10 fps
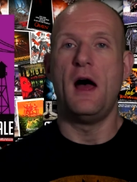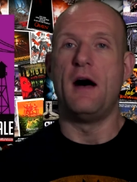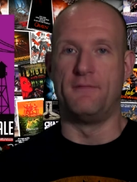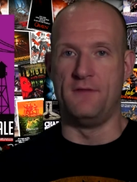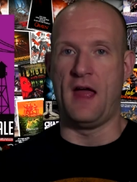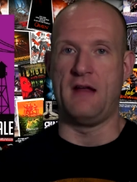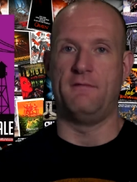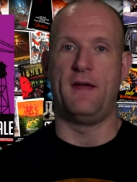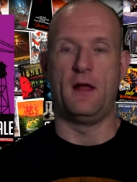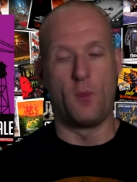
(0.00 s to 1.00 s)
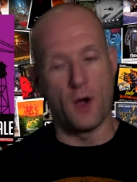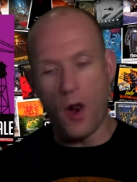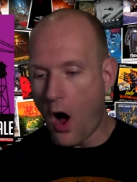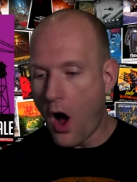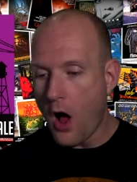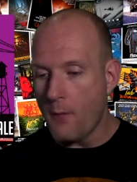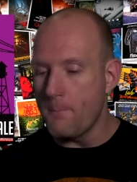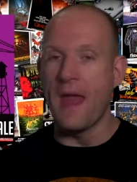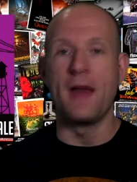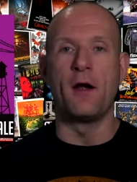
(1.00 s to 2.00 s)
of Nightvale, where all
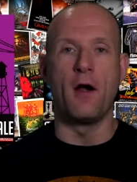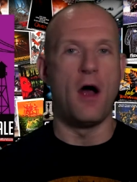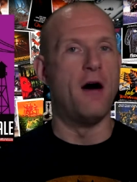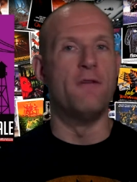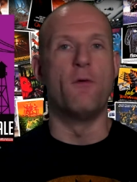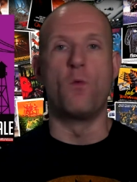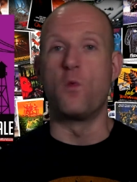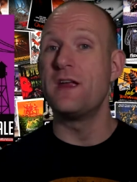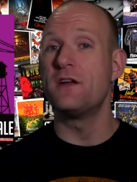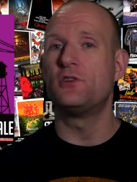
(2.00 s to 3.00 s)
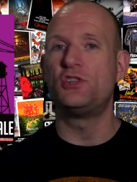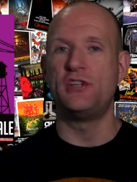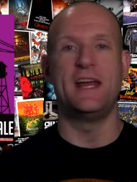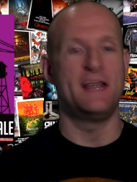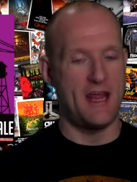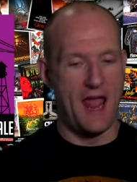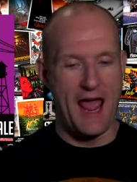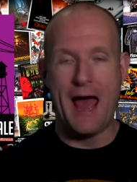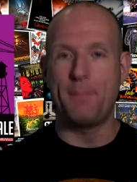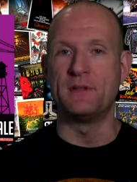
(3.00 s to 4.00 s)
manner of weird shit
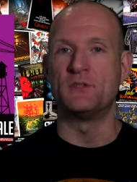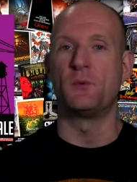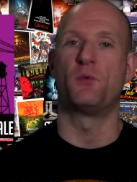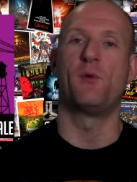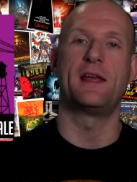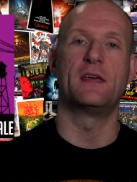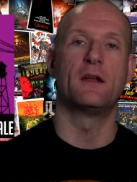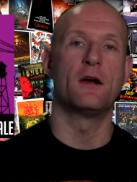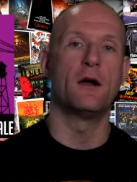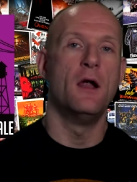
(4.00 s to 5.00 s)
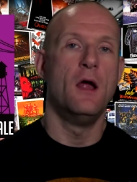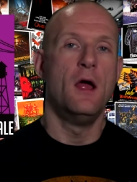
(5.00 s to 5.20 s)
happens with regular,